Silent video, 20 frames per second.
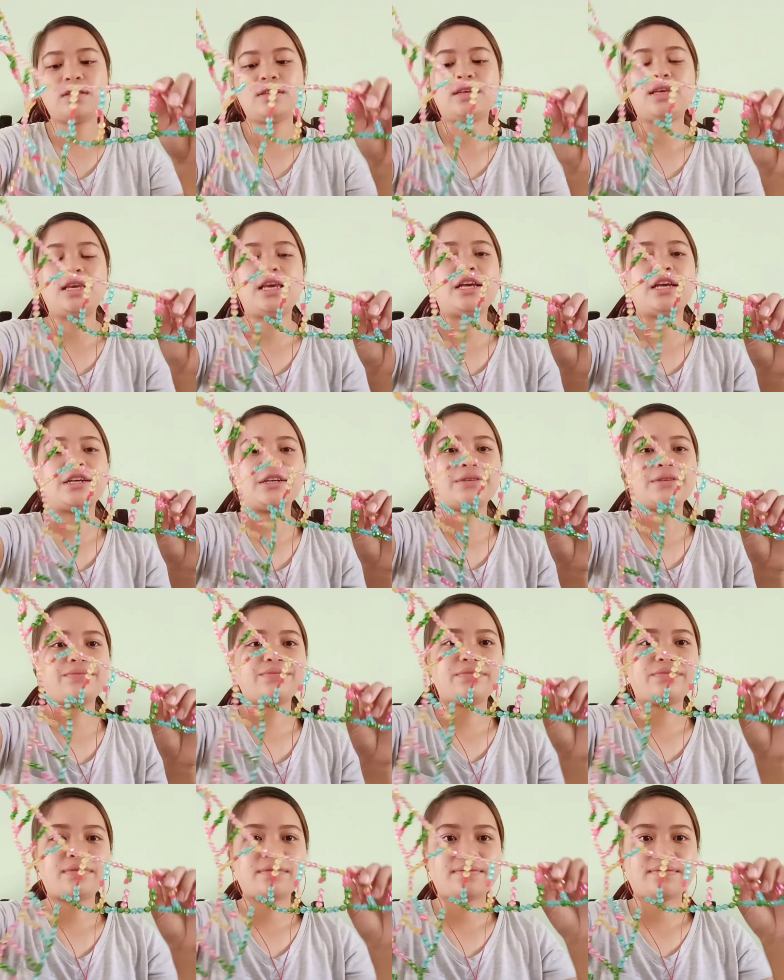here.
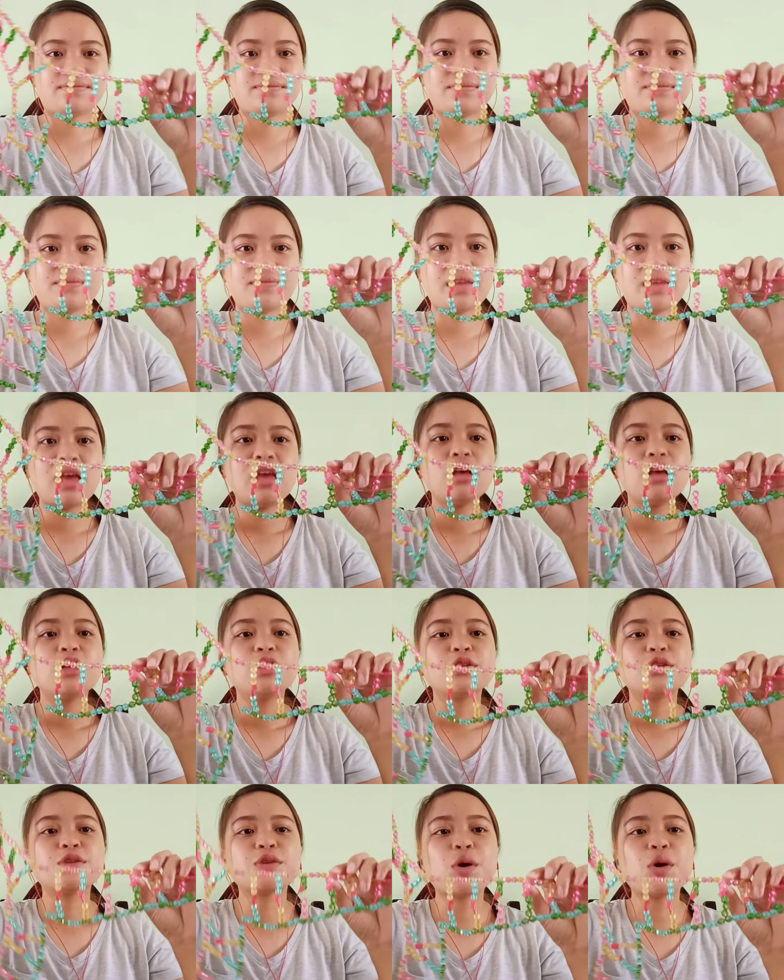
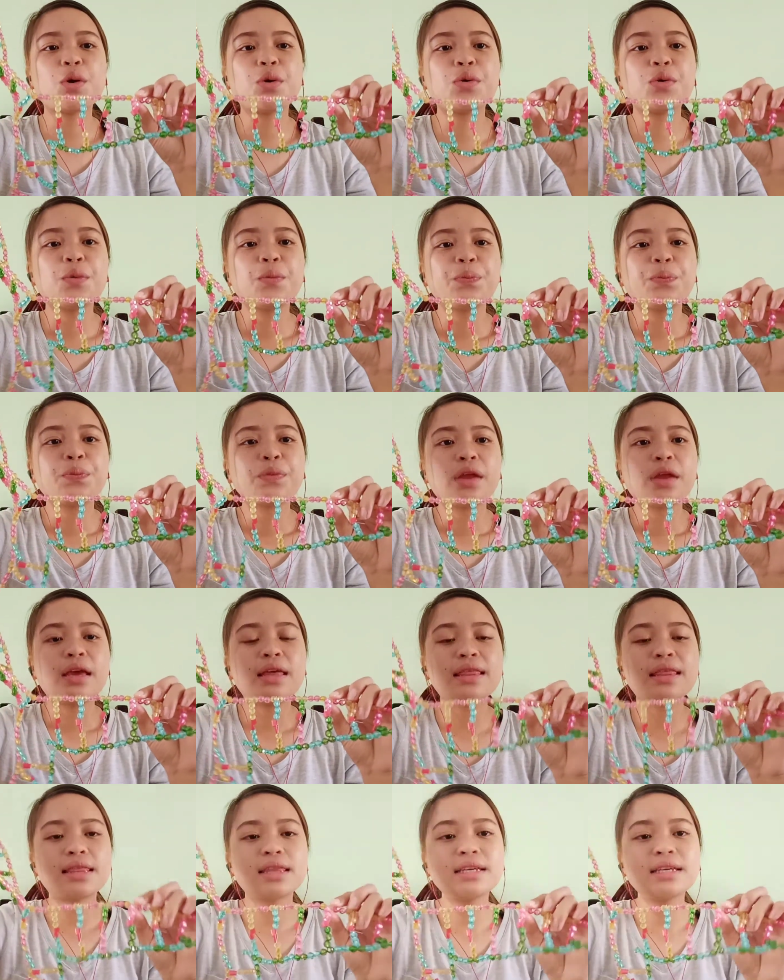So,
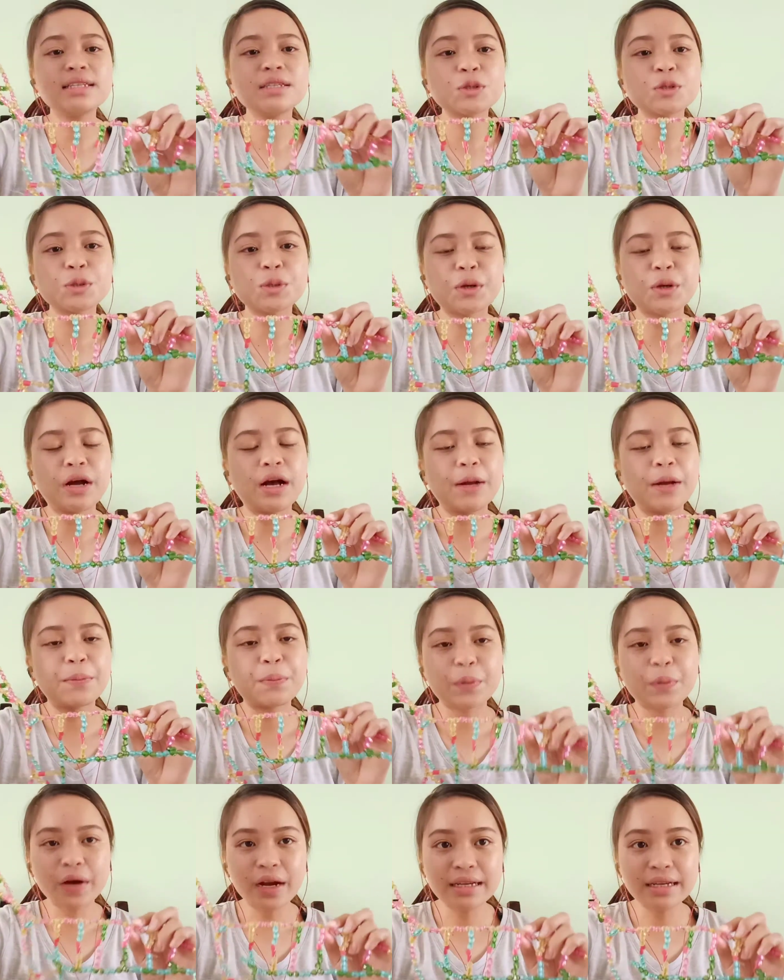in this
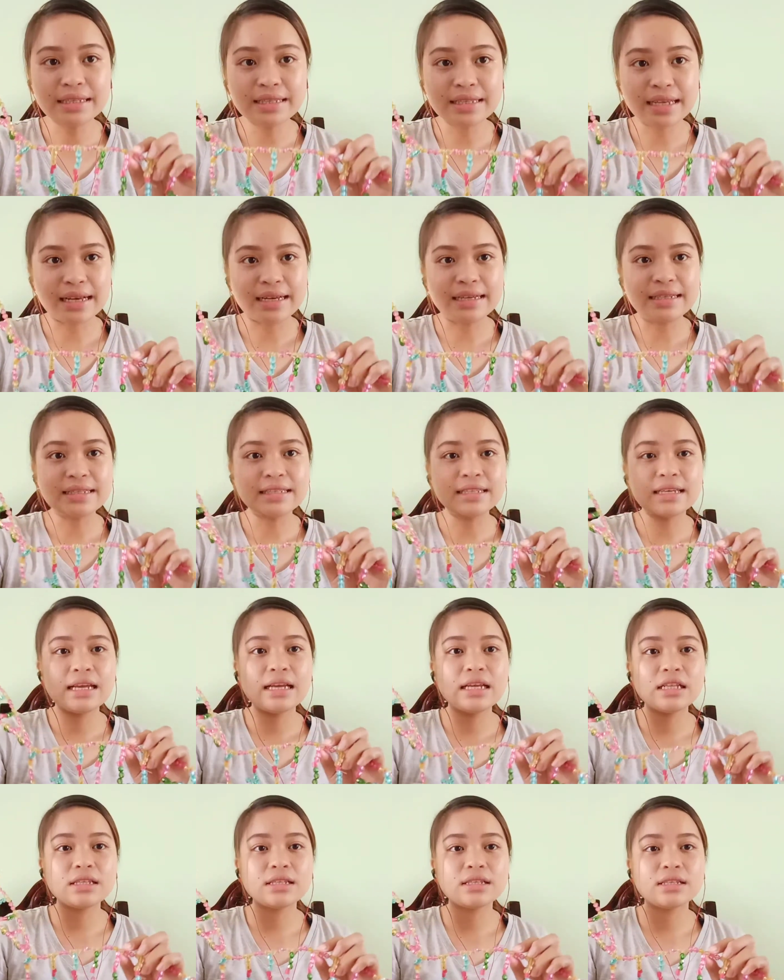process,
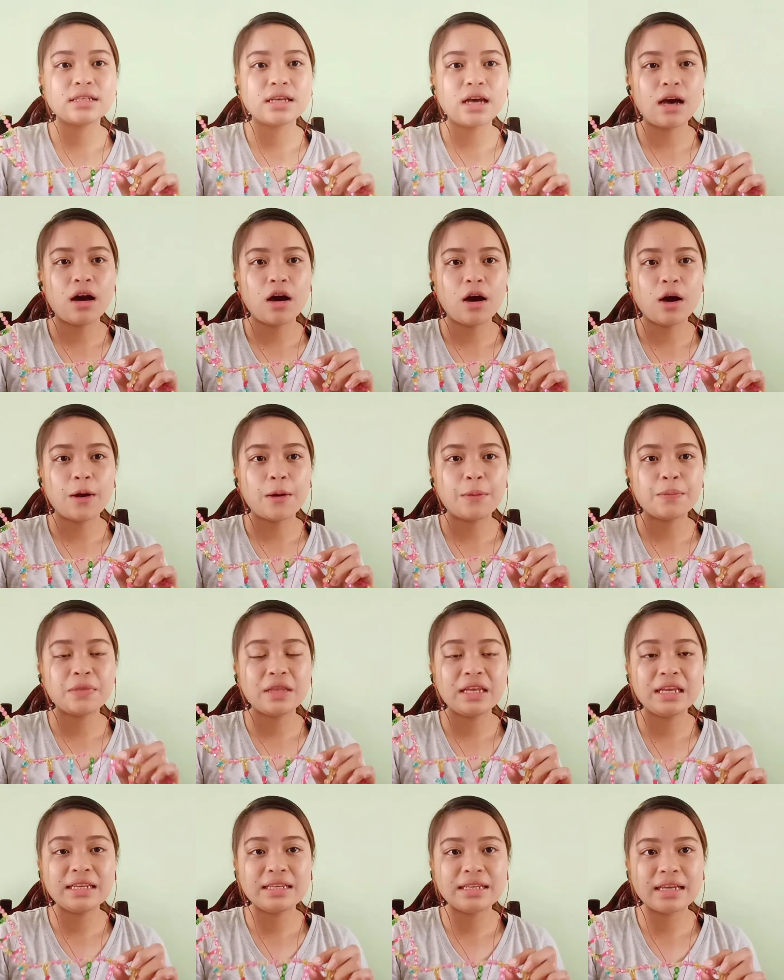it
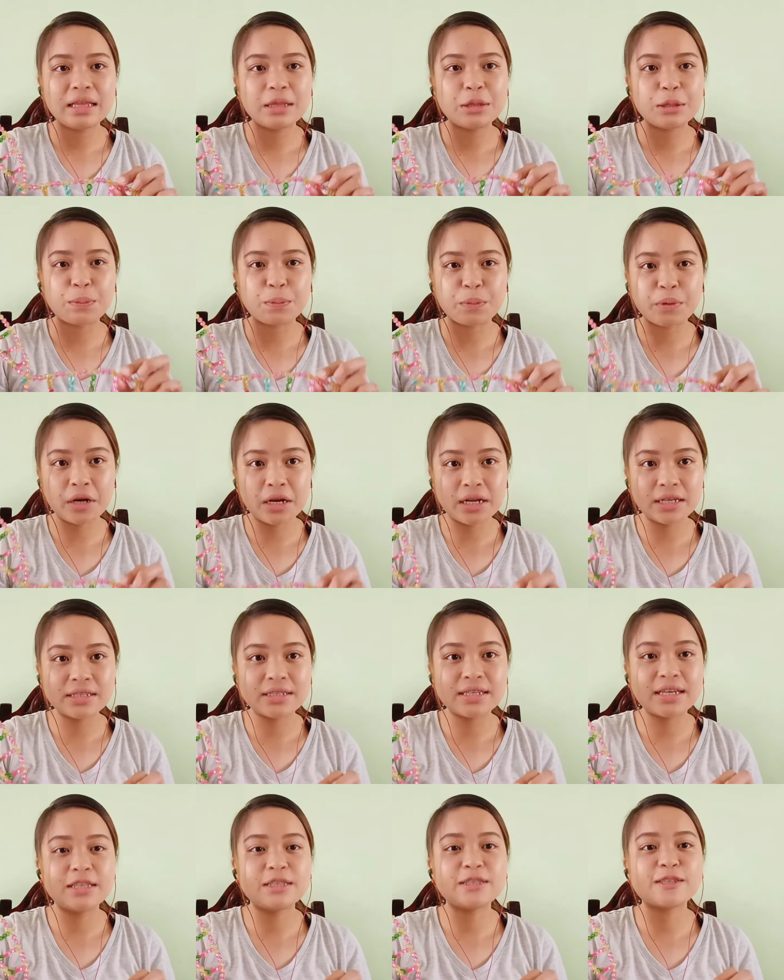needed the
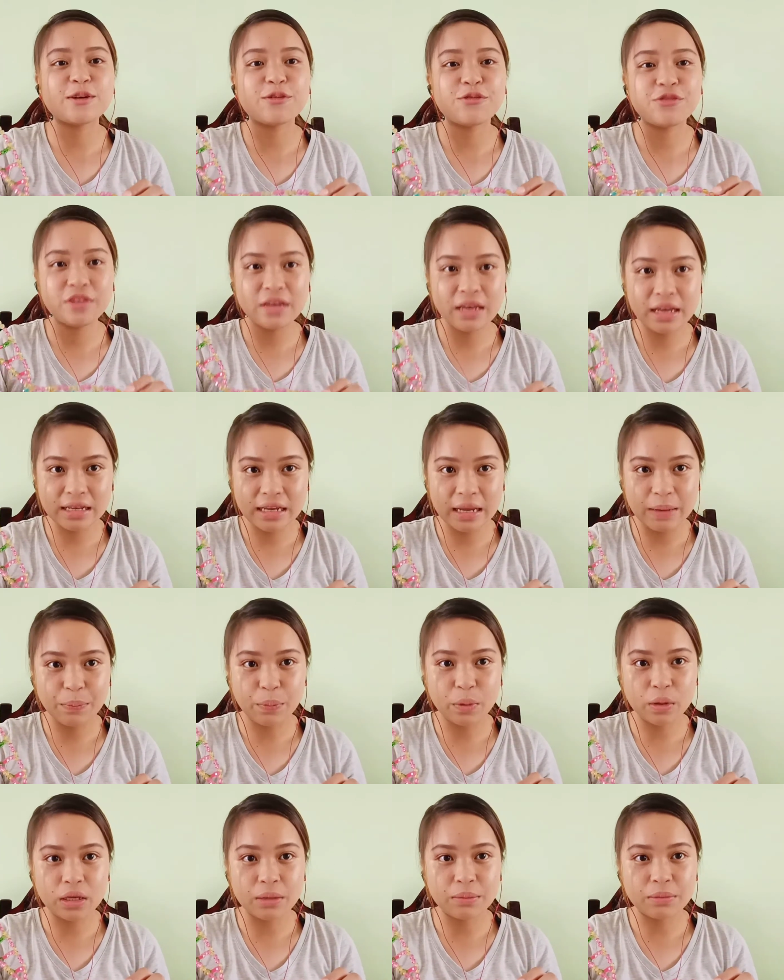presence of DNA
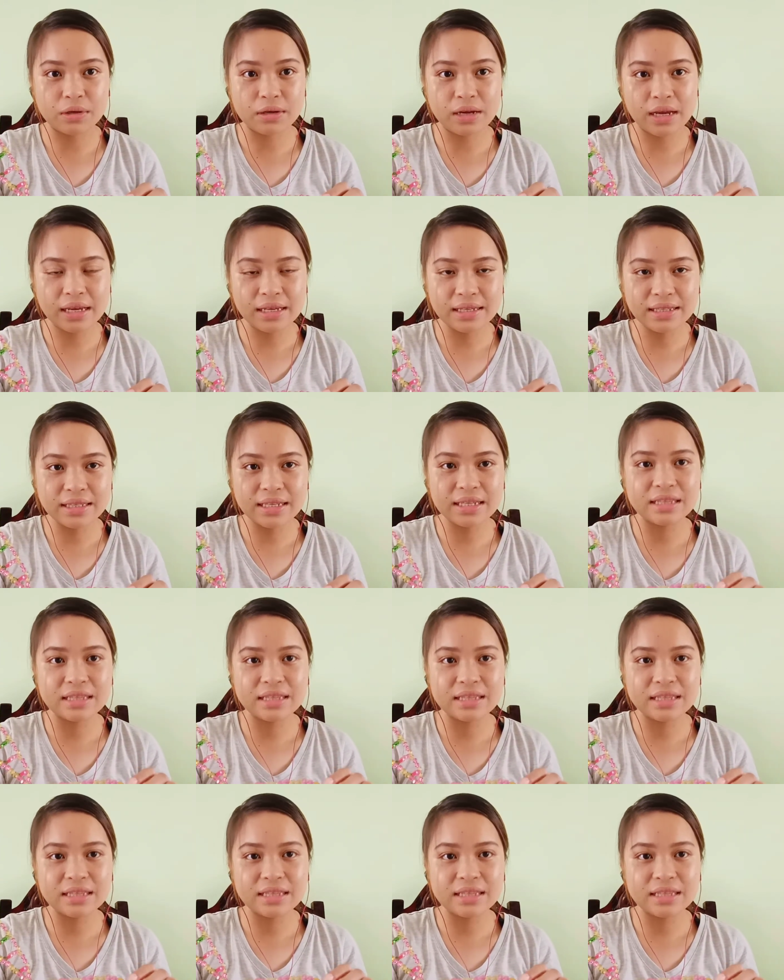polymerase.